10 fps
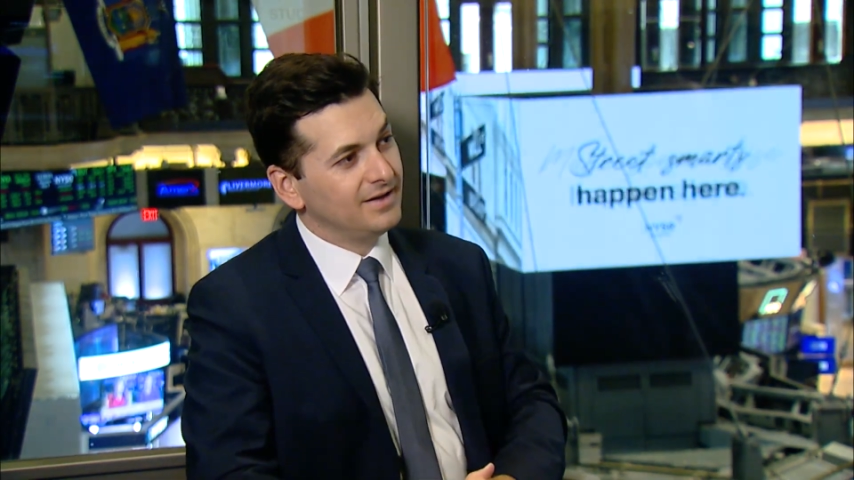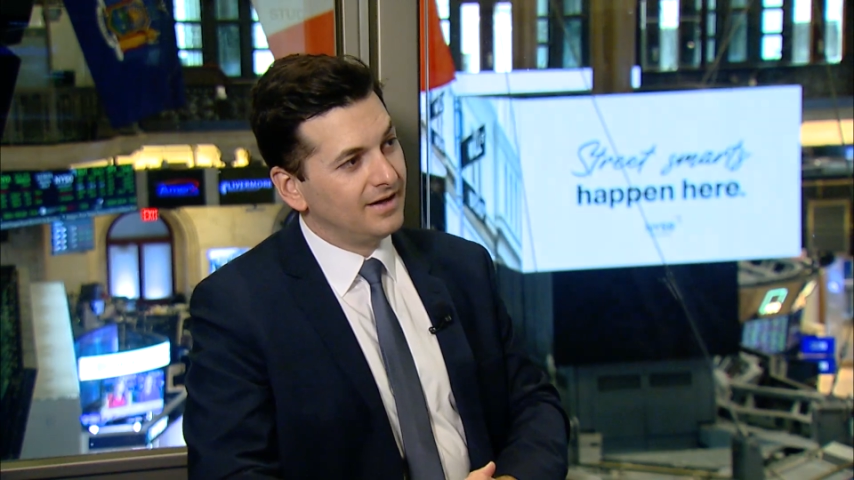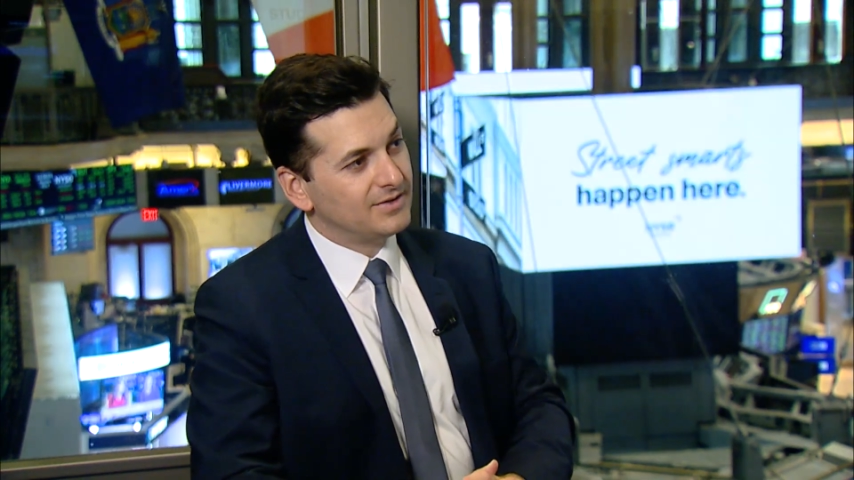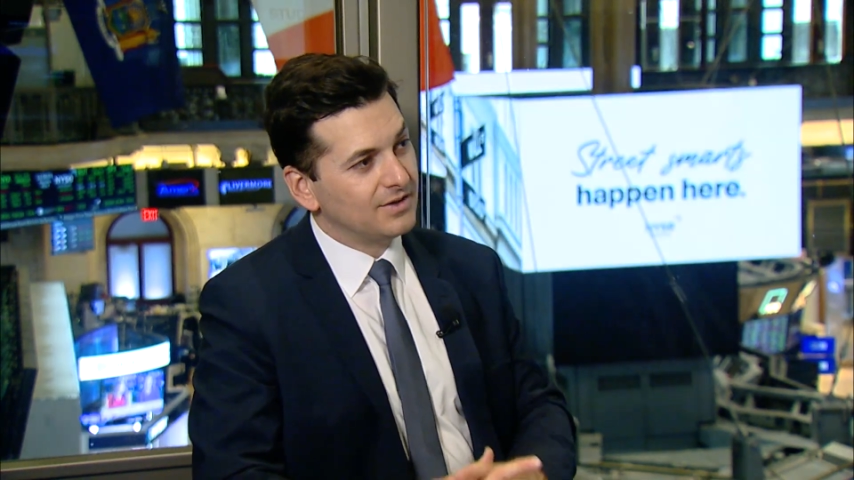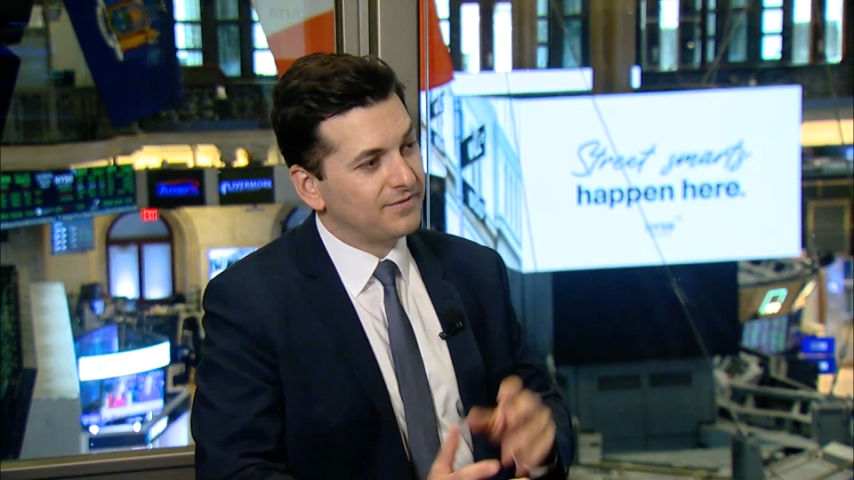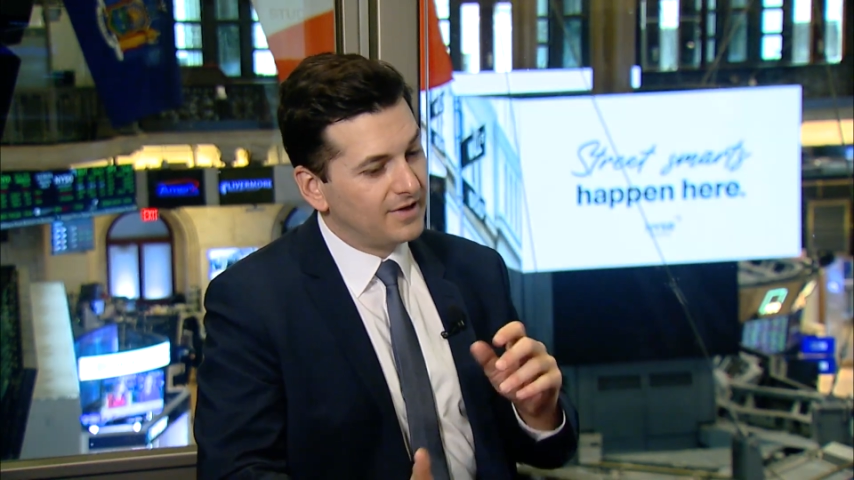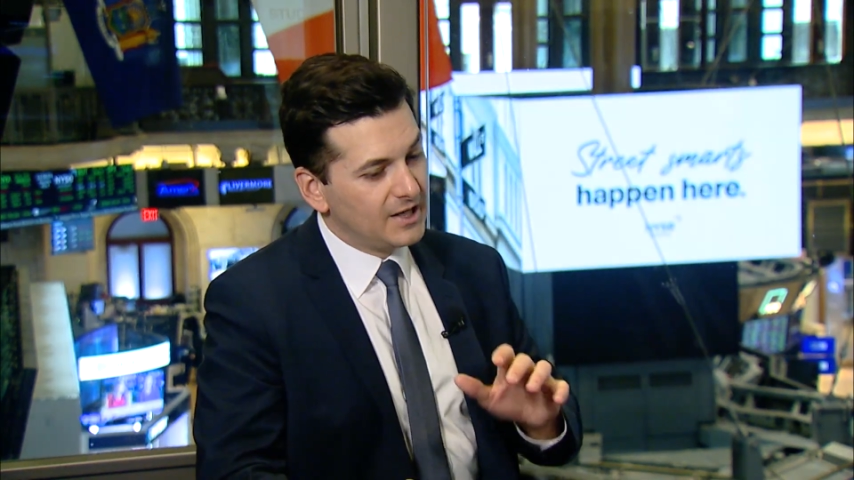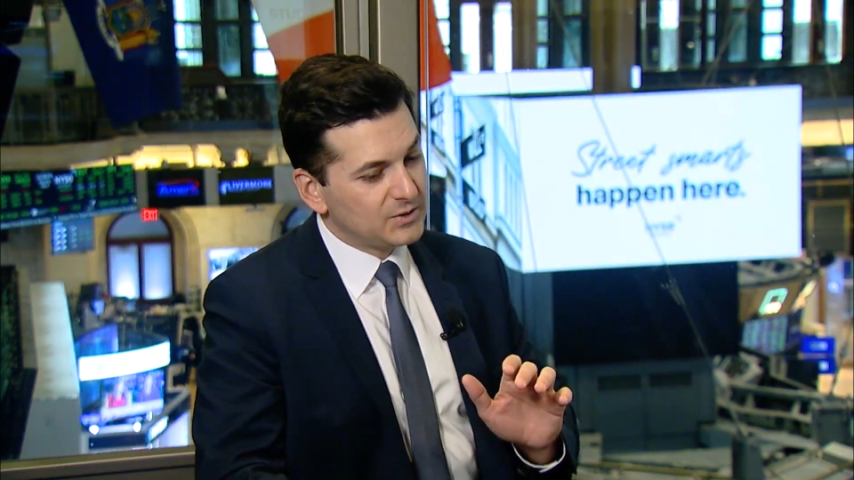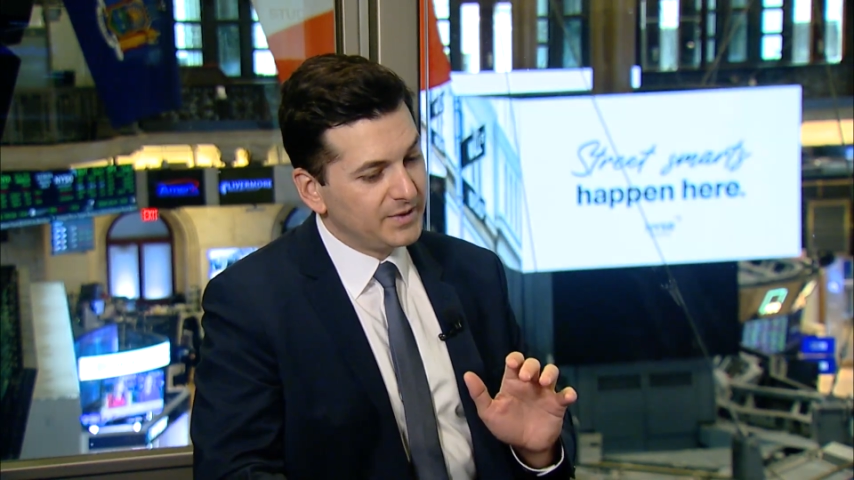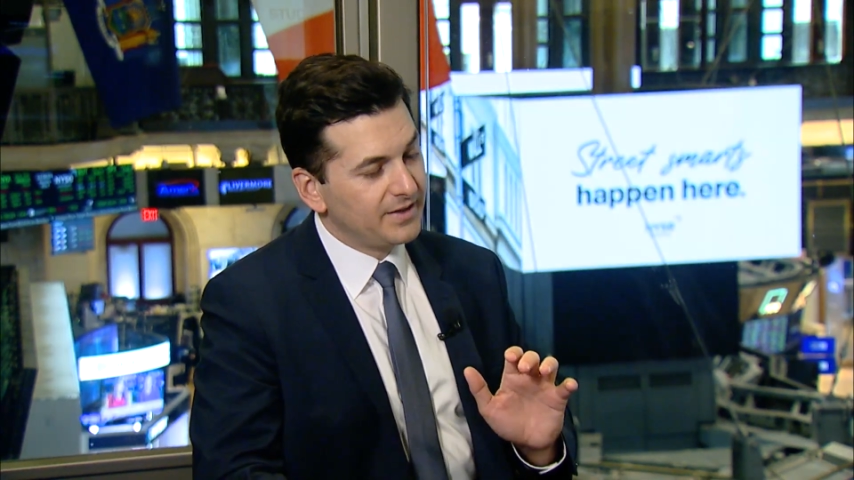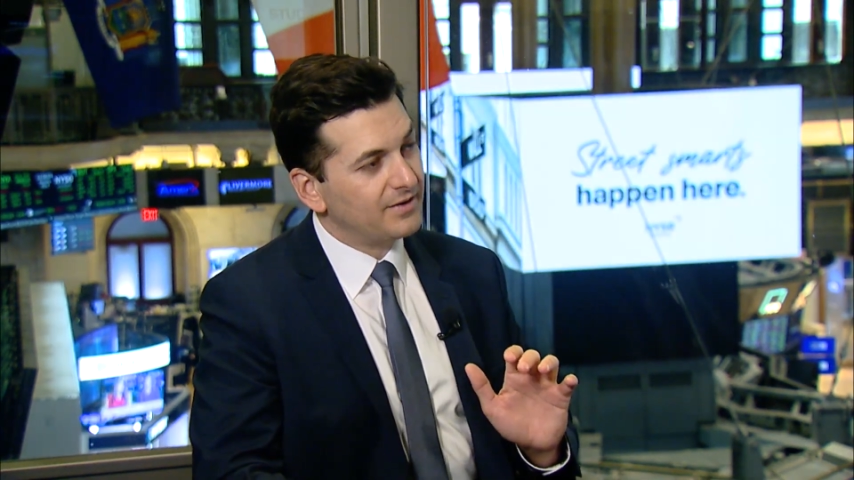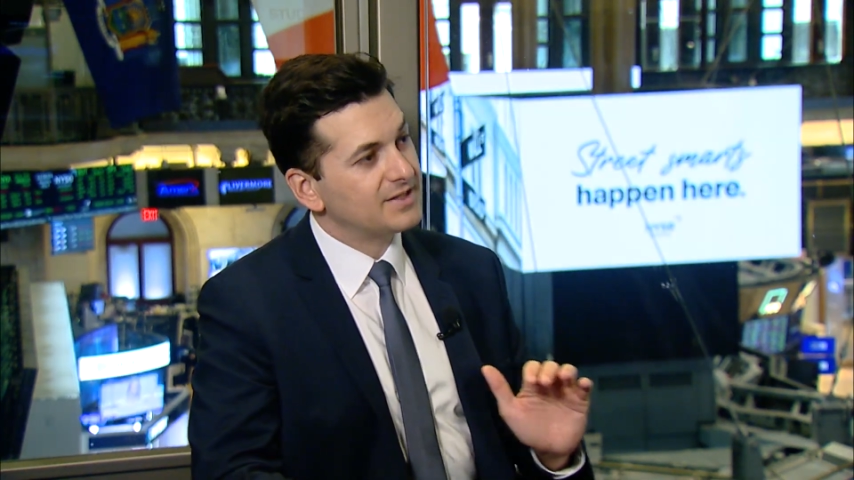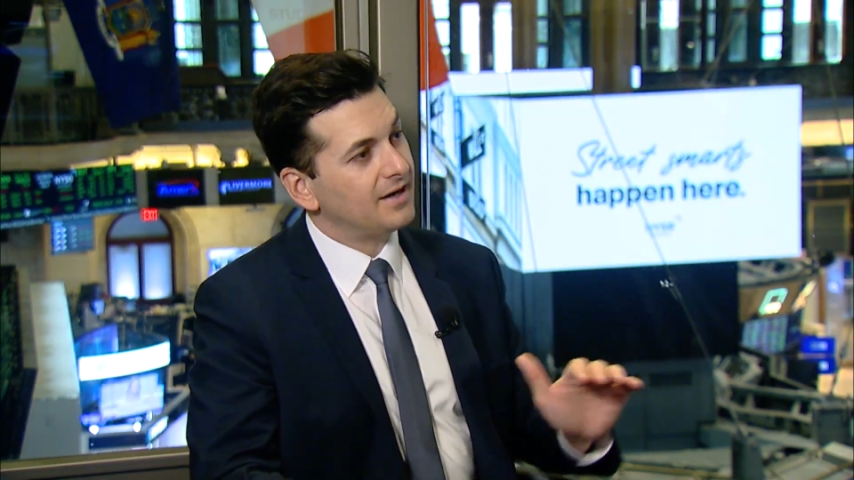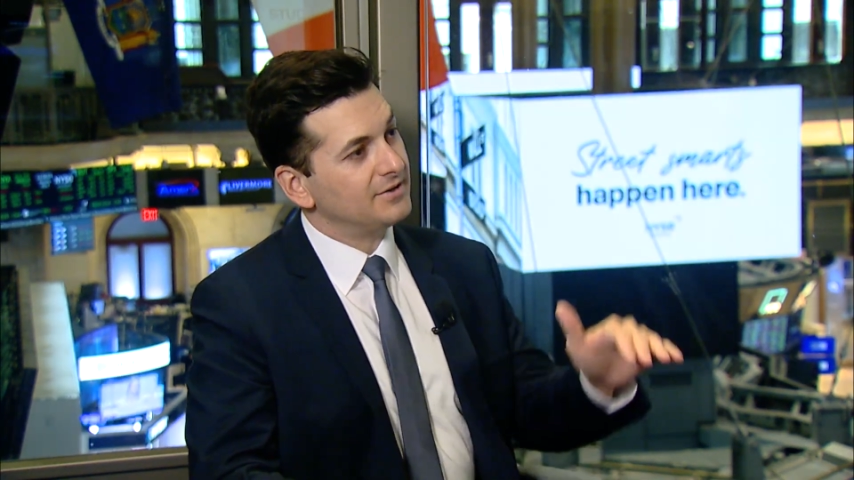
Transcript: And so for us, we either sit on...